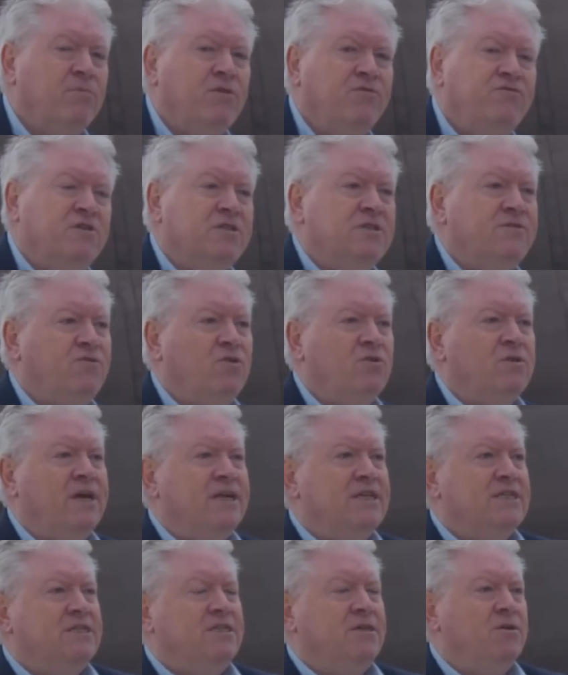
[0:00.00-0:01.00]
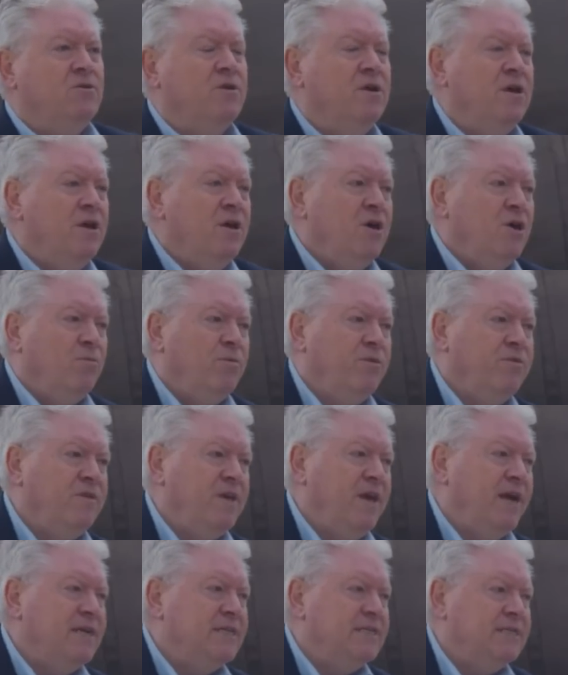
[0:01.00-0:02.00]
Well, first of all, let's deal with
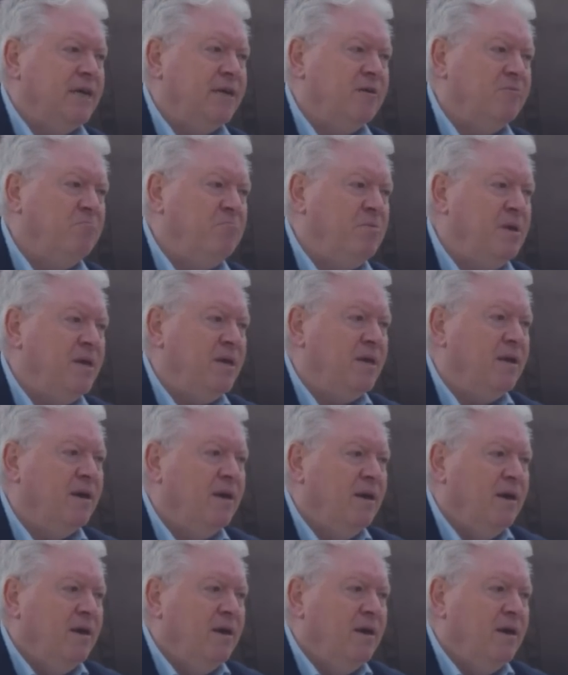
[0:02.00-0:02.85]
the SNP.